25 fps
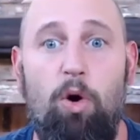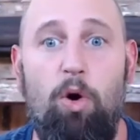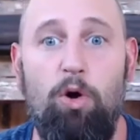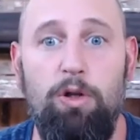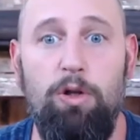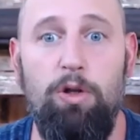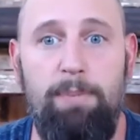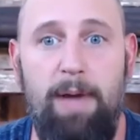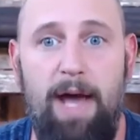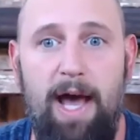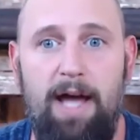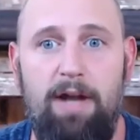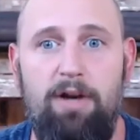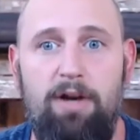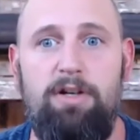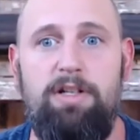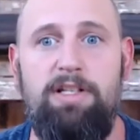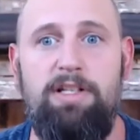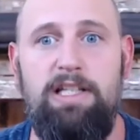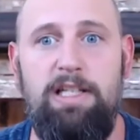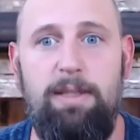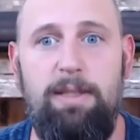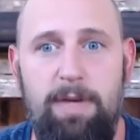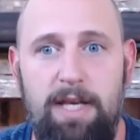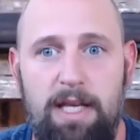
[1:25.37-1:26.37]
old
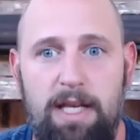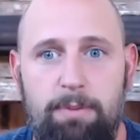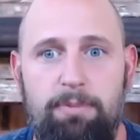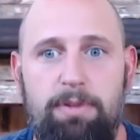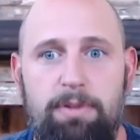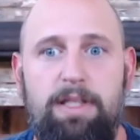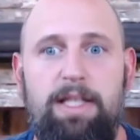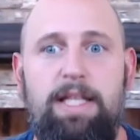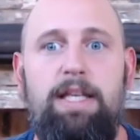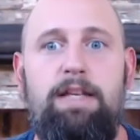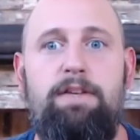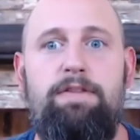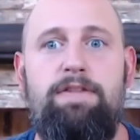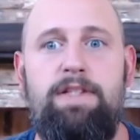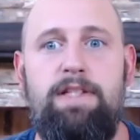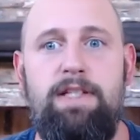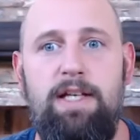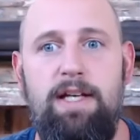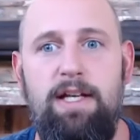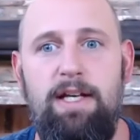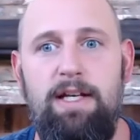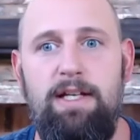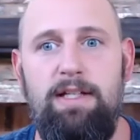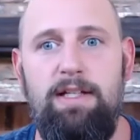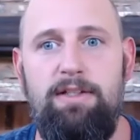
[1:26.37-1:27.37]
patterns, limiting beliefs,